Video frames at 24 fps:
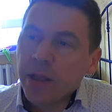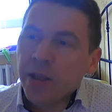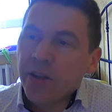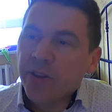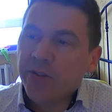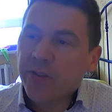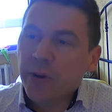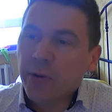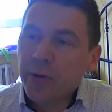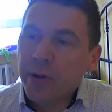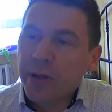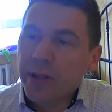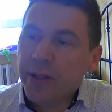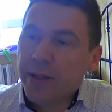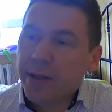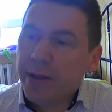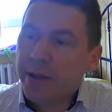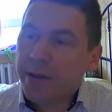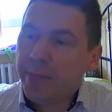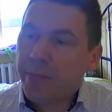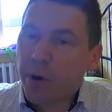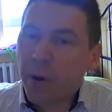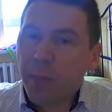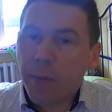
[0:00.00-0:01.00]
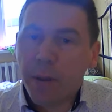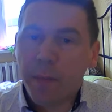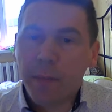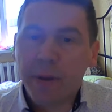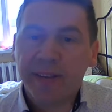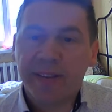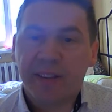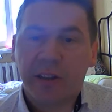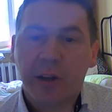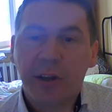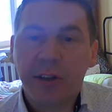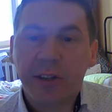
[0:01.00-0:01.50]
So
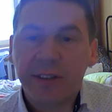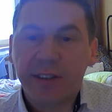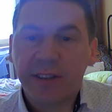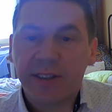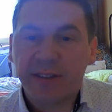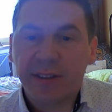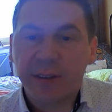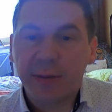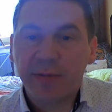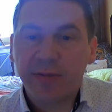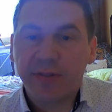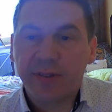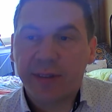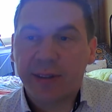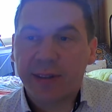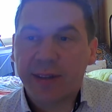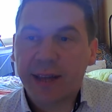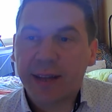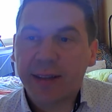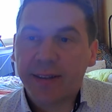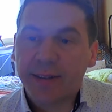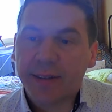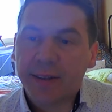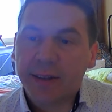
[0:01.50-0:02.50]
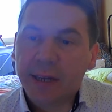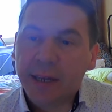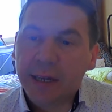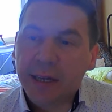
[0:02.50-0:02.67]
problem-based learning, it seems that